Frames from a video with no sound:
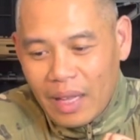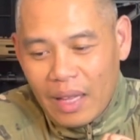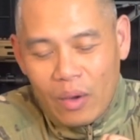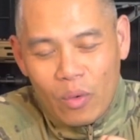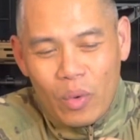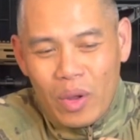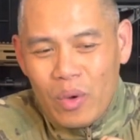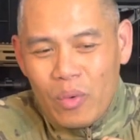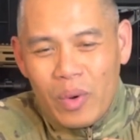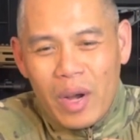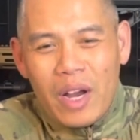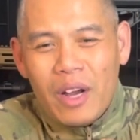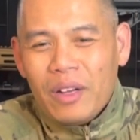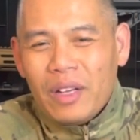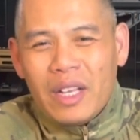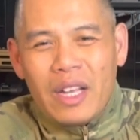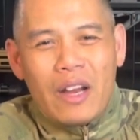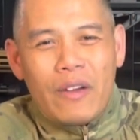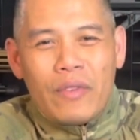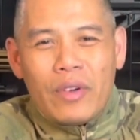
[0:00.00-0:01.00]
we
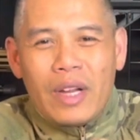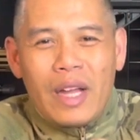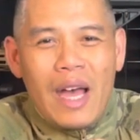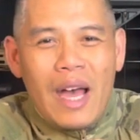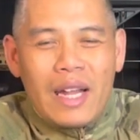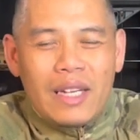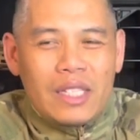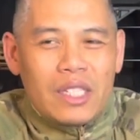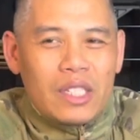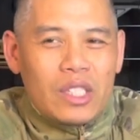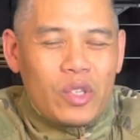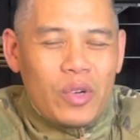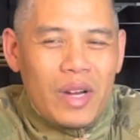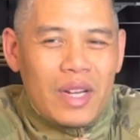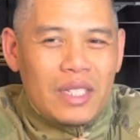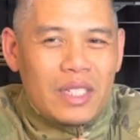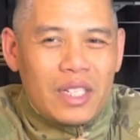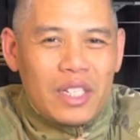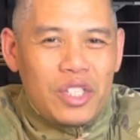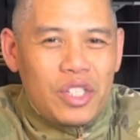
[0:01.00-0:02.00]
rarely ever had to
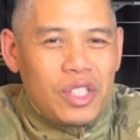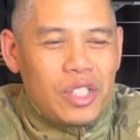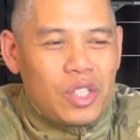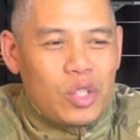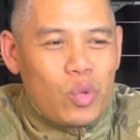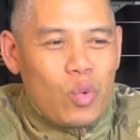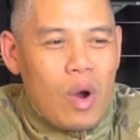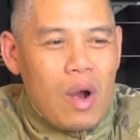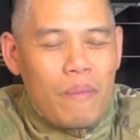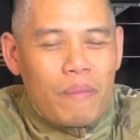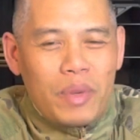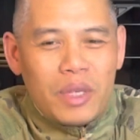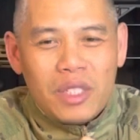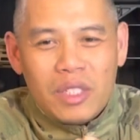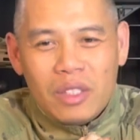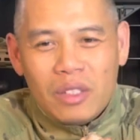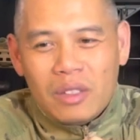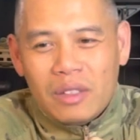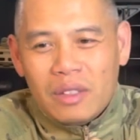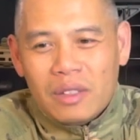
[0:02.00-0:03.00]
transition to our
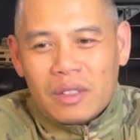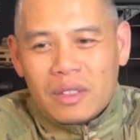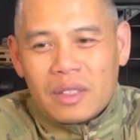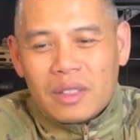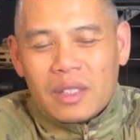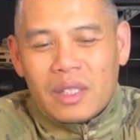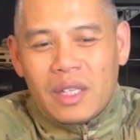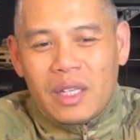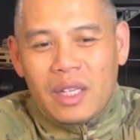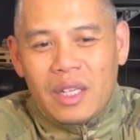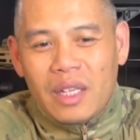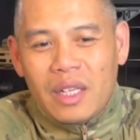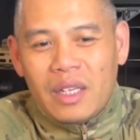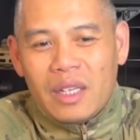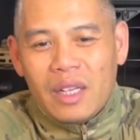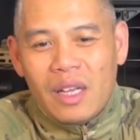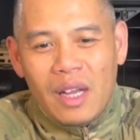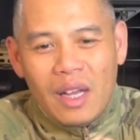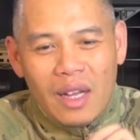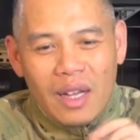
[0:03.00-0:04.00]
pistols
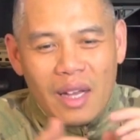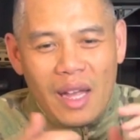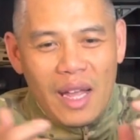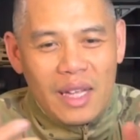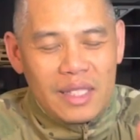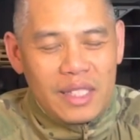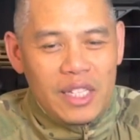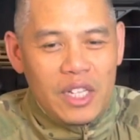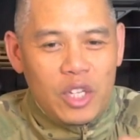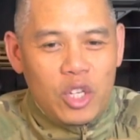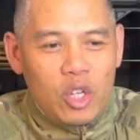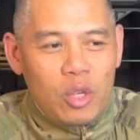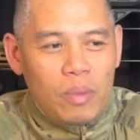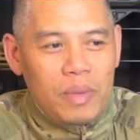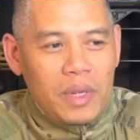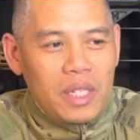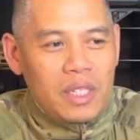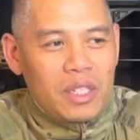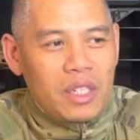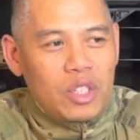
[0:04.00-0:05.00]
in a
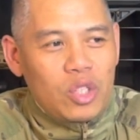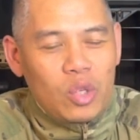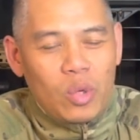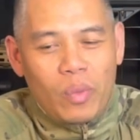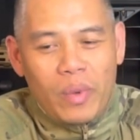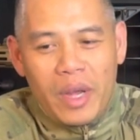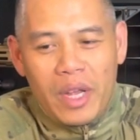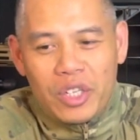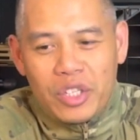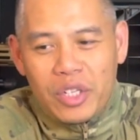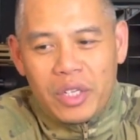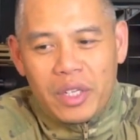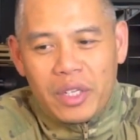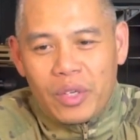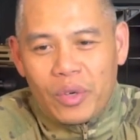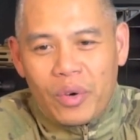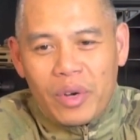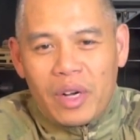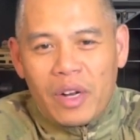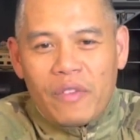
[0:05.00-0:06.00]
CQB situation
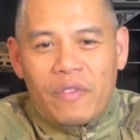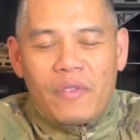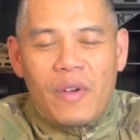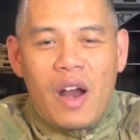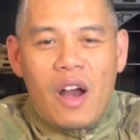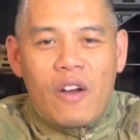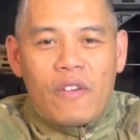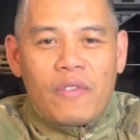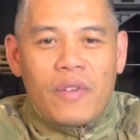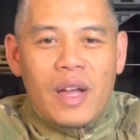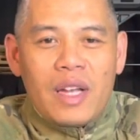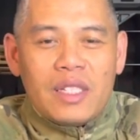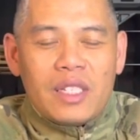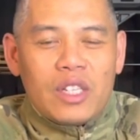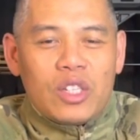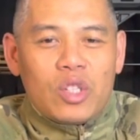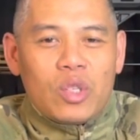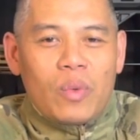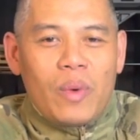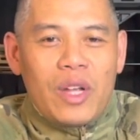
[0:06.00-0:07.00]
or in a firefight
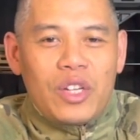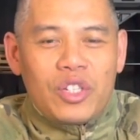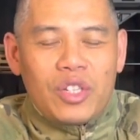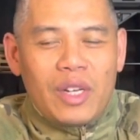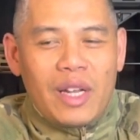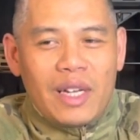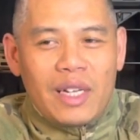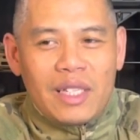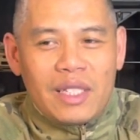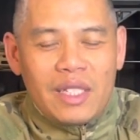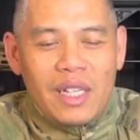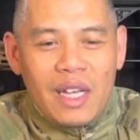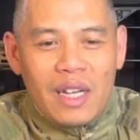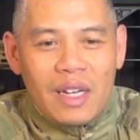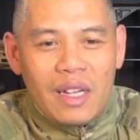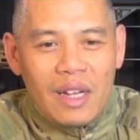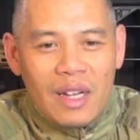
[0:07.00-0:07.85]
situation. Like I said,